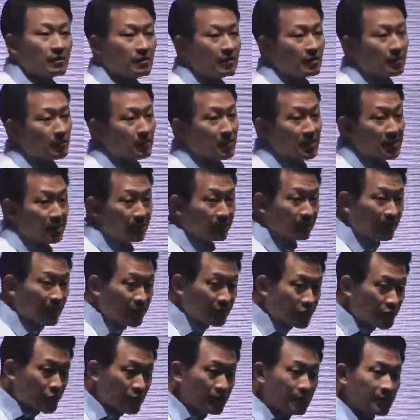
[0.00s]
But
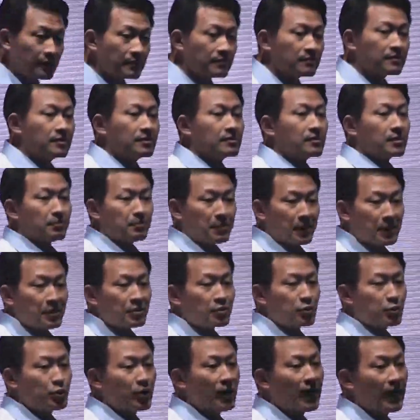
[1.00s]
eventually, the big
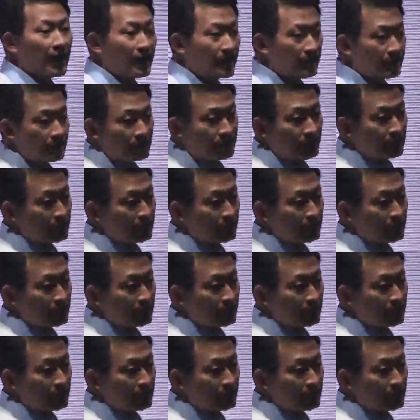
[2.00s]
trend,